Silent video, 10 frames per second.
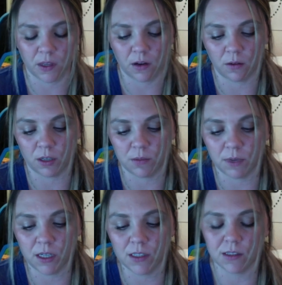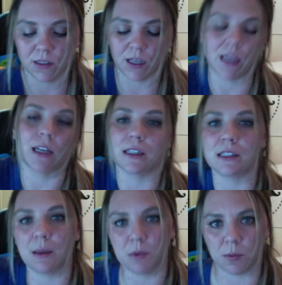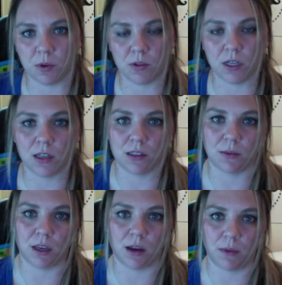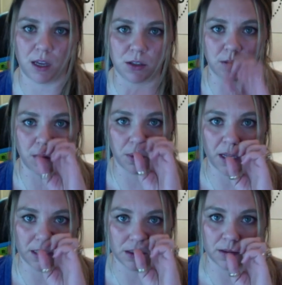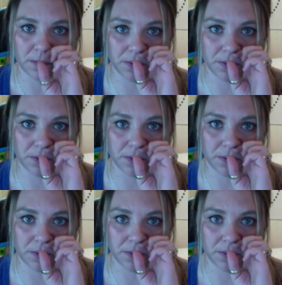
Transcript: OH minus, it can accept a proton to become H3O plus.